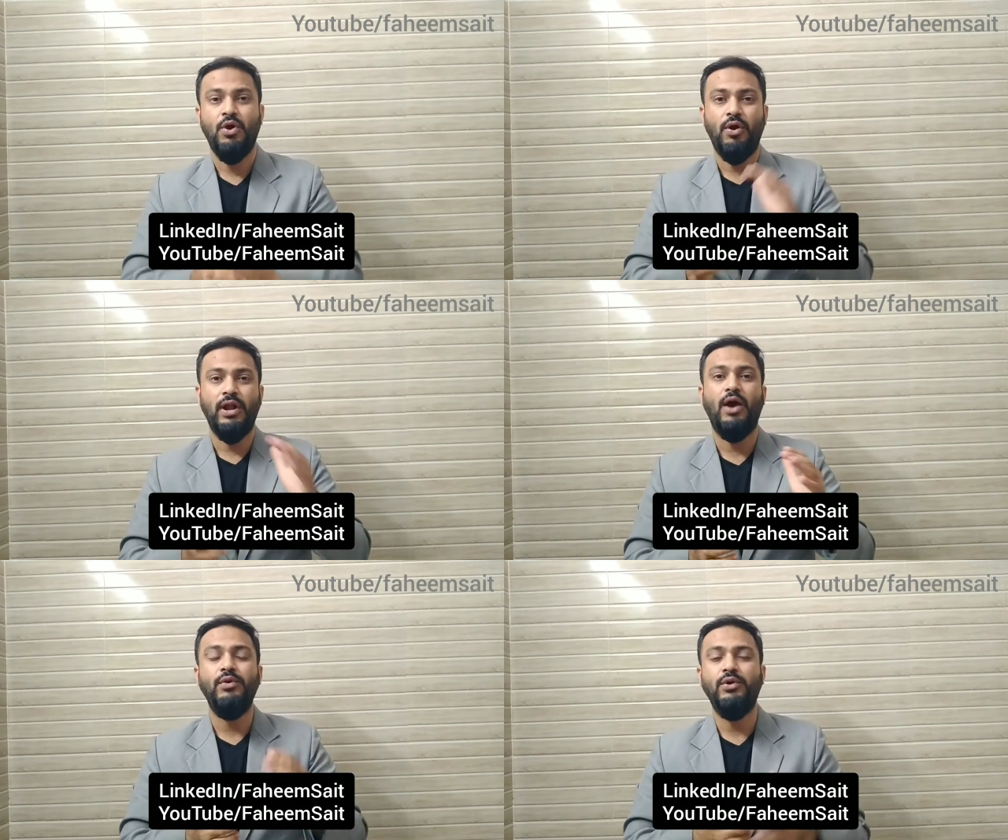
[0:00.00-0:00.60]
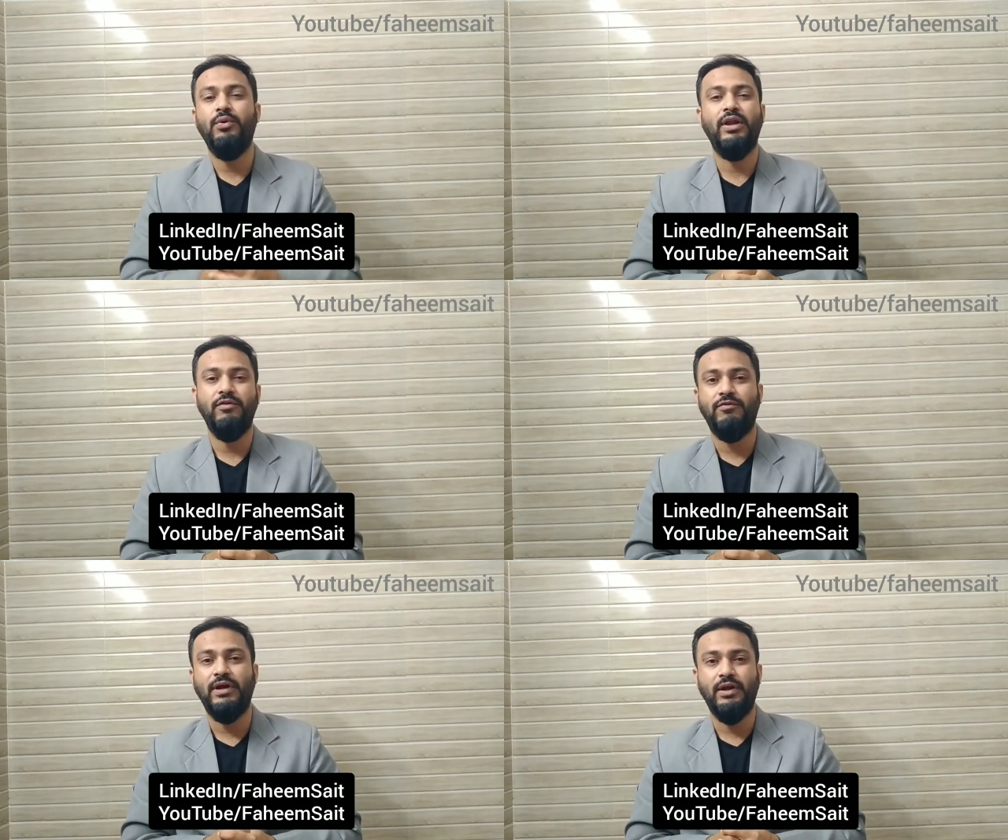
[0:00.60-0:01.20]
on how do you go ahead
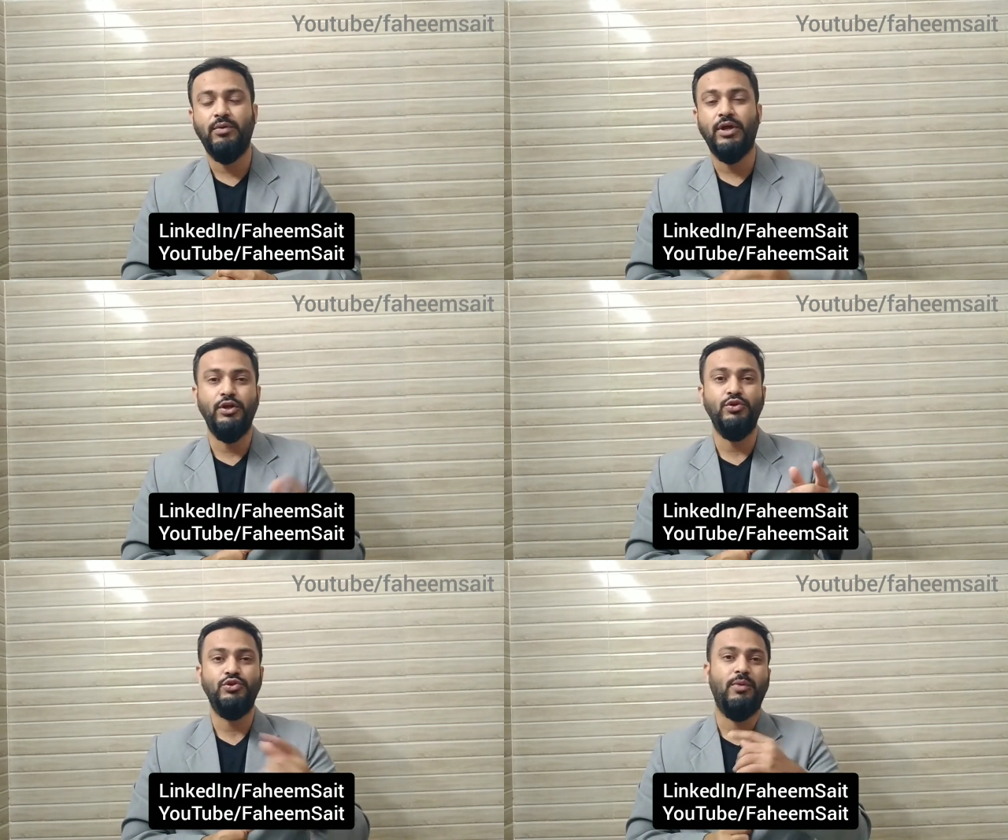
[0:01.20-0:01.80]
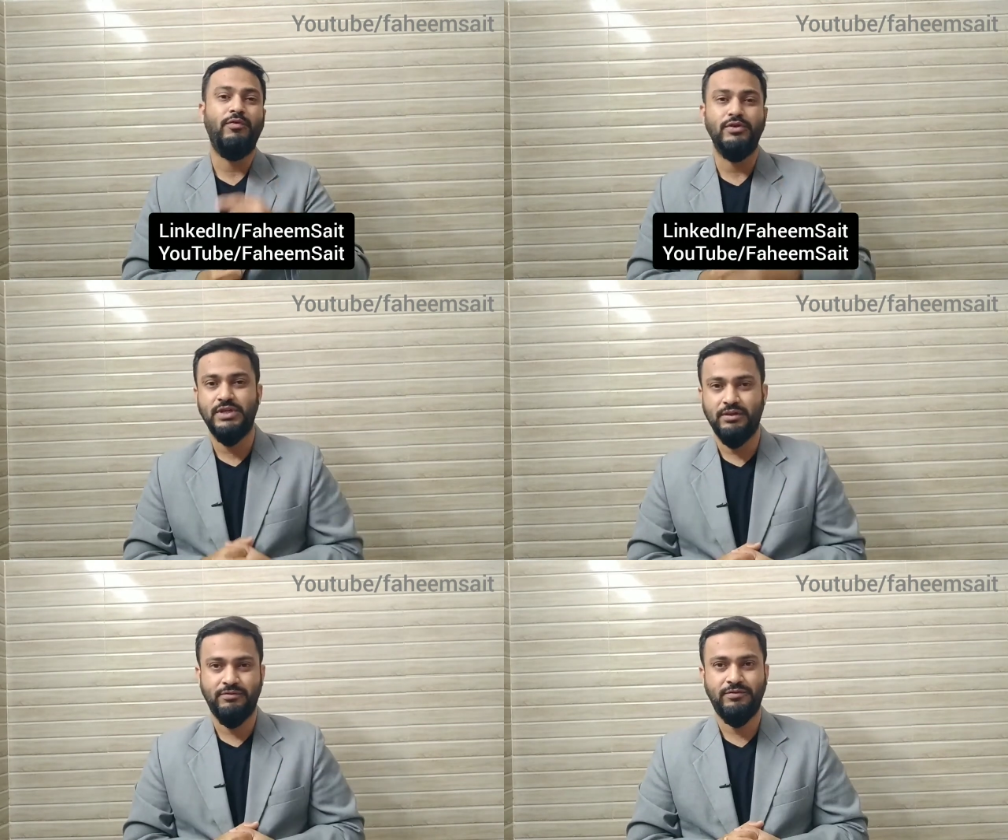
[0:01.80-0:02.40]
and find out a new job for
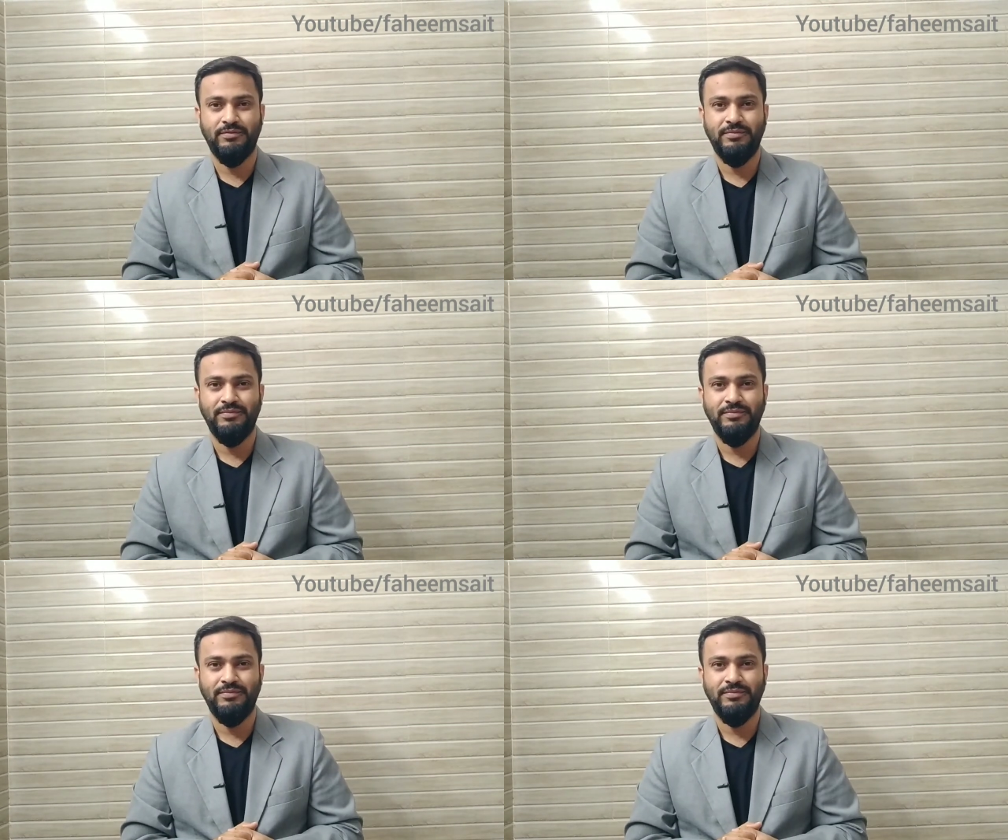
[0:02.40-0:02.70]
yourself.